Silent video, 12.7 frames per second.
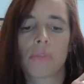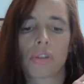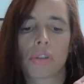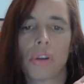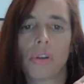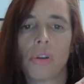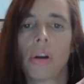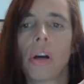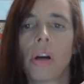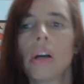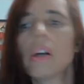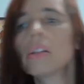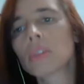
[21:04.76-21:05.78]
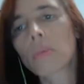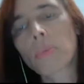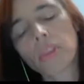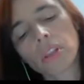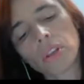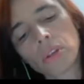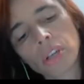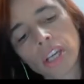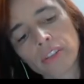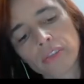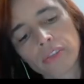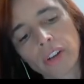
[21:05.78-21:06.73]
do? Something you
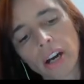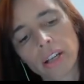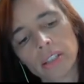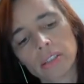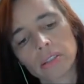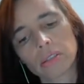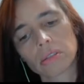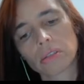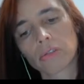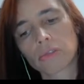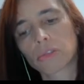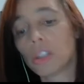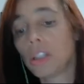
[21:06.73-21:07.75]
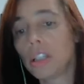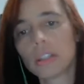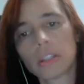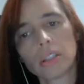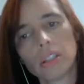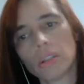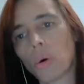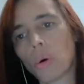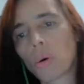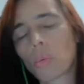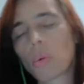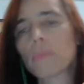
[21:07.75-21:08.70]
can find for nearly
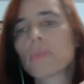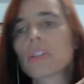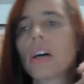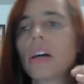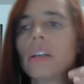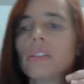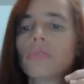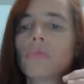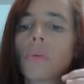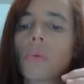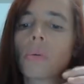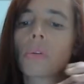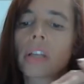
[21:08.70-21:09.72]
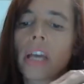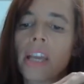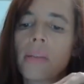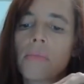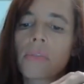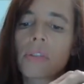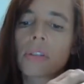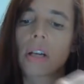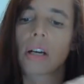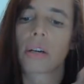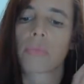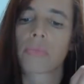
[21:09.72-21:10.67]
all websites, for all games,
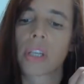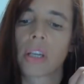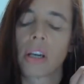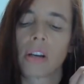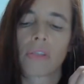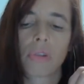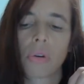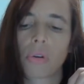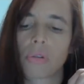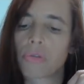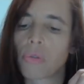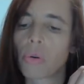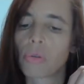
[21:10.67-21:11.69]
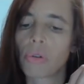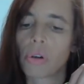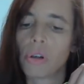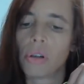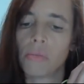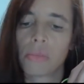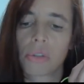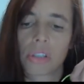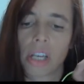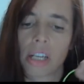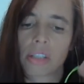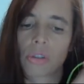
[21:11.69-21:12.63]
for all forums
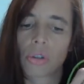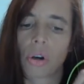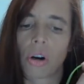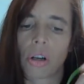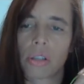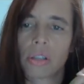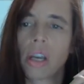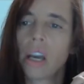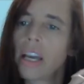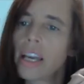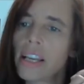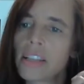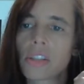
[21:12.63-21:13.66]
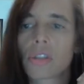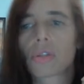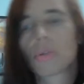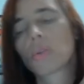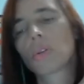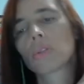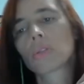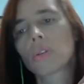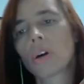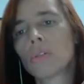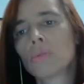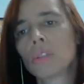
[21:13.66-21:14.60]
and so on, is the so-called
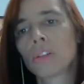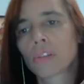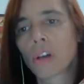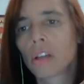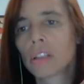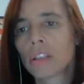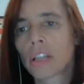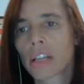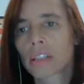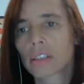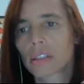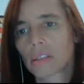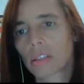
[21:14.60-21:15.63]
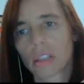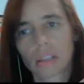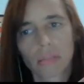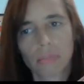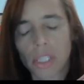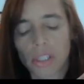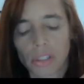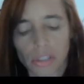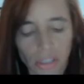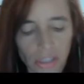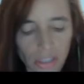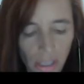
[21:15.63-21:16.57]
code of conduct. Here's
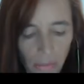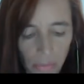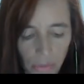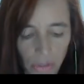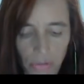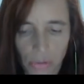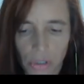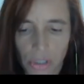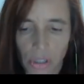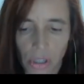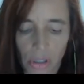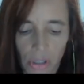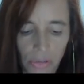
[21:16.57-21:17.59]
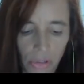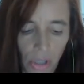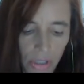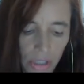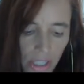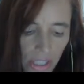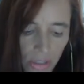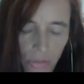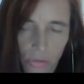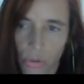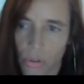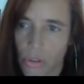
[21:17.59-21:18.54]
an example for the code of conduct
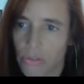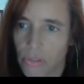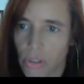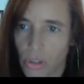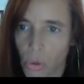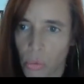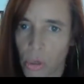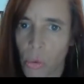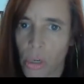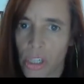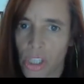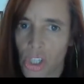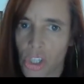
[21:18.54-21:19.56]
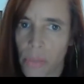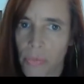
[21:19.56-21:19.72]
for Overwatch.